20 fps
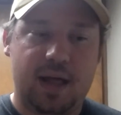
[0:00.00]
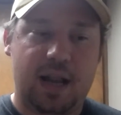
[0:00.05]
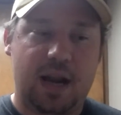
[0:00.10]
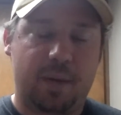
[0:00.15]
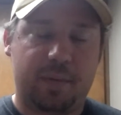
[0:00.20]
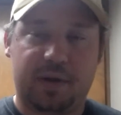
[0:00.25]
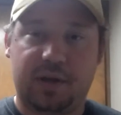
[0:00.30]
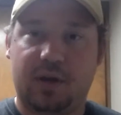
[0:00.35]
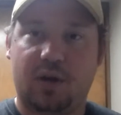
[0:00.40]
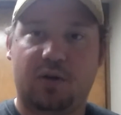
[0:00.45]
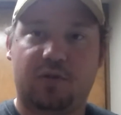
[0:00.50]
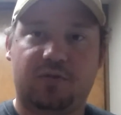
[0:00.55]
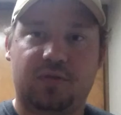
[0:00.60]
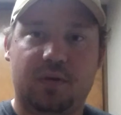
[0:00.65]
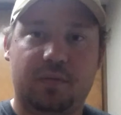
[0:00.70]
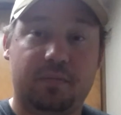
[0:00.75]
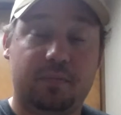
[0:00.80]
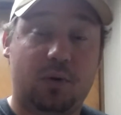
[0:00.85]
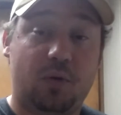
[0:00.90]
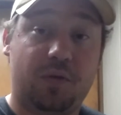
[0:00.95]
and I'm going to go
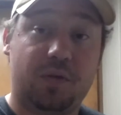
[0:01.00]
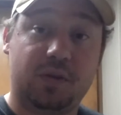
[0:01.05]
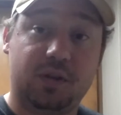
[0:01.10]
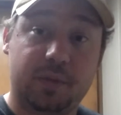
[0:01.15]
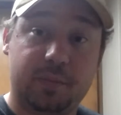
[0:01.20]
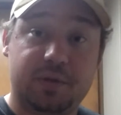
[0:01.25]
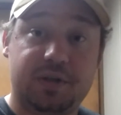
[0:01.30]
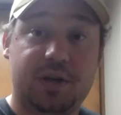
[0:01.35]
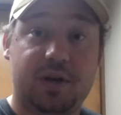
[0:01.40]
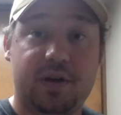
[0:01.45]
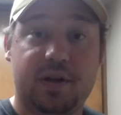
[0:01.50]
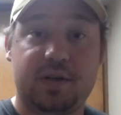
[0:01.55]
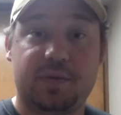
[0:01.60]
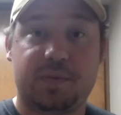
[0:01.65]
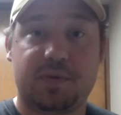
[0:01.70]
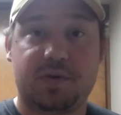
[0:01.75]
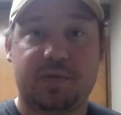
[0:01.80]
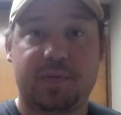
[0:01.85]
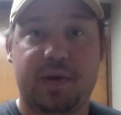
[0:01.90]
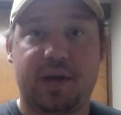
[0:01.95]
from both a libertarian
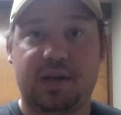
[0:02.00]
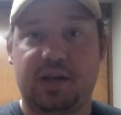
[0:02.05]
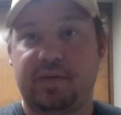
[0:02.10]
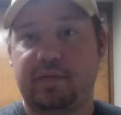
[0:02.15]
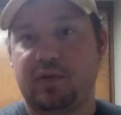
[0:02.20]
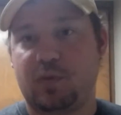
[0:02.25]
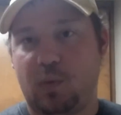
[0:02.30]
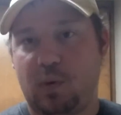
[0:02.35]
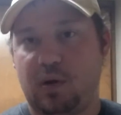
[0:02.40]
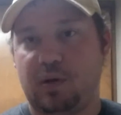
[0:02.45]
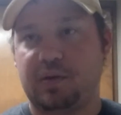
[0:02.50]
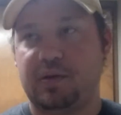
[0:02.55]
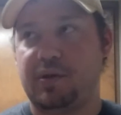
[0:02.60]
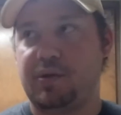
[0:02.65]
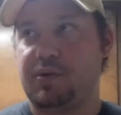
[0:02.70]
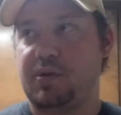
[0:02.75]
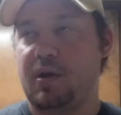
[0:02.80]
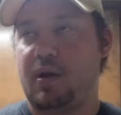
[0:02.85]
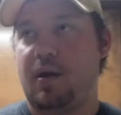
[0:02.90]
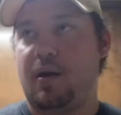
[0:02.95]
perspective as well
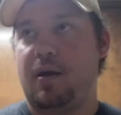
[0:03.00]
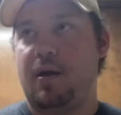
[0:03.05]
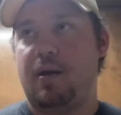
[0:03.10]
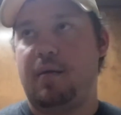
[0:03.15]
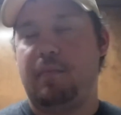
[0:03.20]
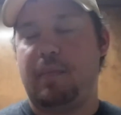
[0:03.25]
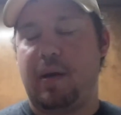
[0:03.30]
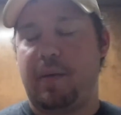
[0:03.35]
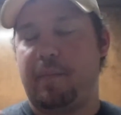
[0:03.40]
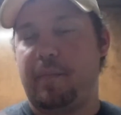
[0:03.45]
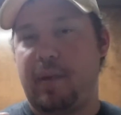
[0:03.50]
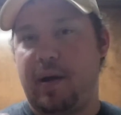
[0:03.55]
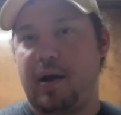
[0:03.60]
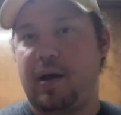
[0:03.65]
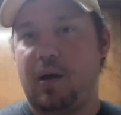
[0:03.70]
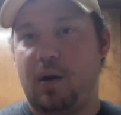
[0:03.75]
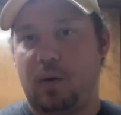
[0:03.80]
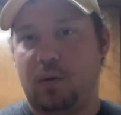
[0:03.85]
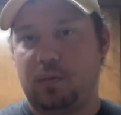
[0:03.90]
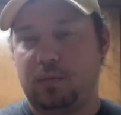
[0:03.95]
as
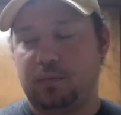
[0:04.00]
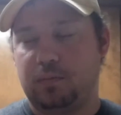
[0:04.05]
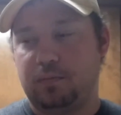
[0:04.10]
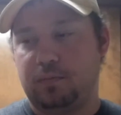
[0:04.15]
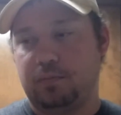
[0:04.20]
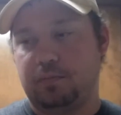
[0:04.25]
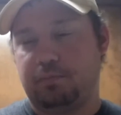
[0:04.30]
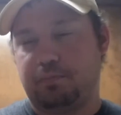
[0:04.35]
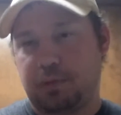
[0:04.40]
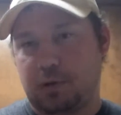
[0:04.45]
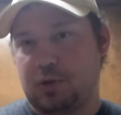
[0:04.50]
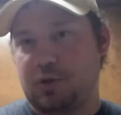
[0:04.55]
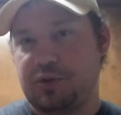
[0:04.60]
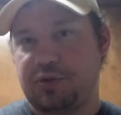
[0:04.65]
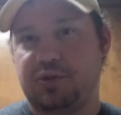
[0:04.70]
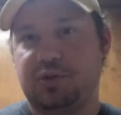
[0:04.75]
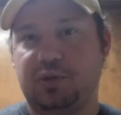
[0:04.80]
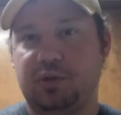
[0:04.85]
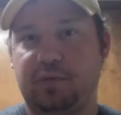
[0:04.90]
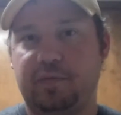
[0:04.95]
my own
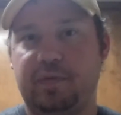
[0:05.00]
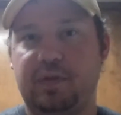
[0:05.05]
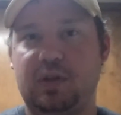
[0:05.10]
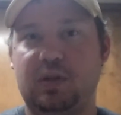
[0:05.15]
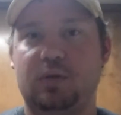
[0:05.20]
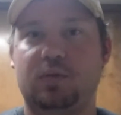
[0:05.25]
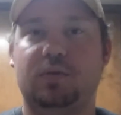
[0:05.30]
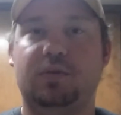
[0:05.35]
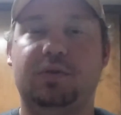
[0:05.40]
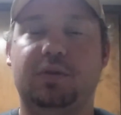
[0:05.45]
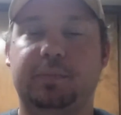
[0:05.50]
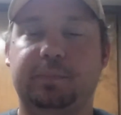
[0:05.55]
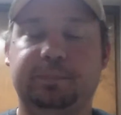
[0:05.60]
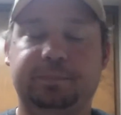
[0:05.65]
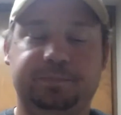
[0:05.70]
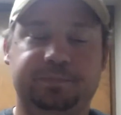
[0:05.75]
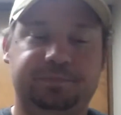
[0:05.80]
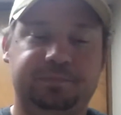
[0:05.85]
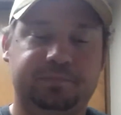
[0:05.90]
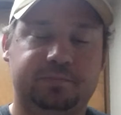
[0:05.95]
personal views.
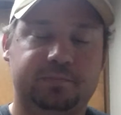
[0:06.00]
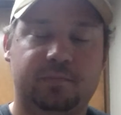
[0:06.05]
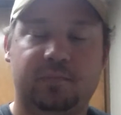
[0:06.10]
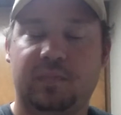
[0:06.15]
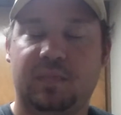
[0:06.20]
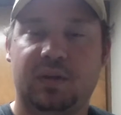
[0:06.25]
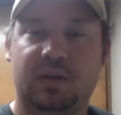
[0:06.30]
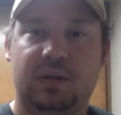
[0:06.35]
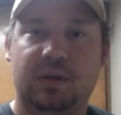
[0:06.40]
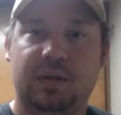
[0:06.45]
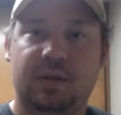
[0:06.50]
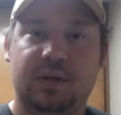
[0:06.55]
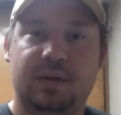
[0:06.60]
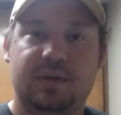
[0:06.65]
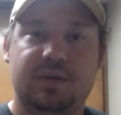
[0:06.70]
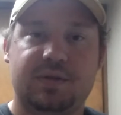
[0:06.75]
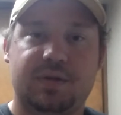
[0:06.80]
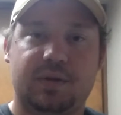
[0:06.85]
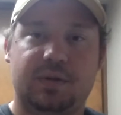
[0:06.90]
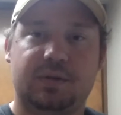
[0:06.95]

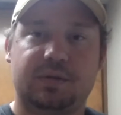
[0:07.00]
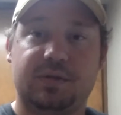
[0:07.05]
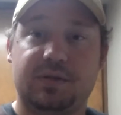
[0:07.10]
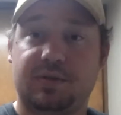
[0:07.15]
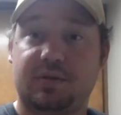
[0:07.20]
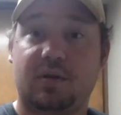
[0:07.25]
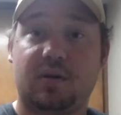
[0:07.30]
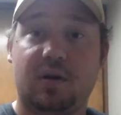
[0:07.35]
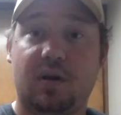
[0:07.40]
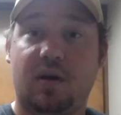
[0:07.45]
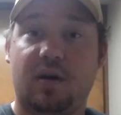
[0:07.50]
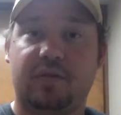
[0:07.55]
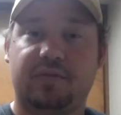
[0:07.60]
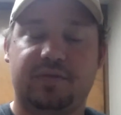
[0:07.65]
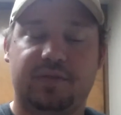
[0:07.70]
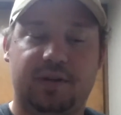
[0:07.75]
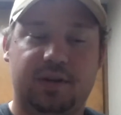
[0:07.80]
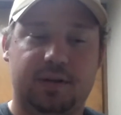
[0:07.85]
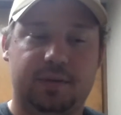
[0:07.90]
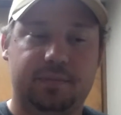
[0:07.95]
So to start
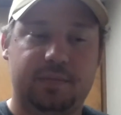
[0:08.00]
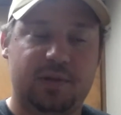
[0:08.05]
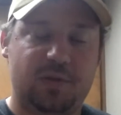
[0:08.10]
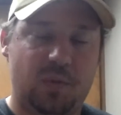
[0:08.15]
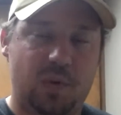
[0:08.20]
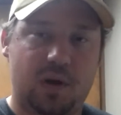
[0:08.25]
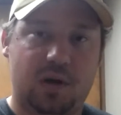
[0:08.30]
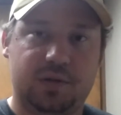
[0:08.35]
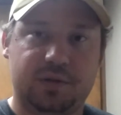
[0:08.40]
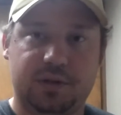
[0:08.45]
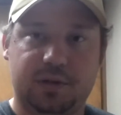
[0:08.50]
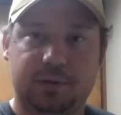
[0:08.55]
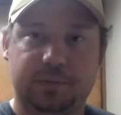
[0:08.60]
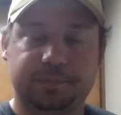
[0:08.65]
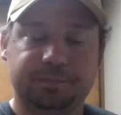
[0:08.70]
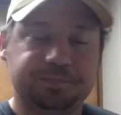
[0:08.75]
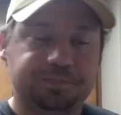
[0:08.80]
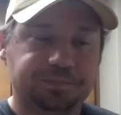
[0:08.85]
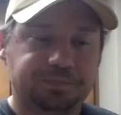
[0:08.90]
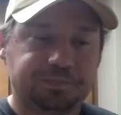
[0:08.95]
off, as we all
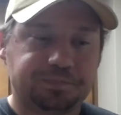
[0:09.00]
know,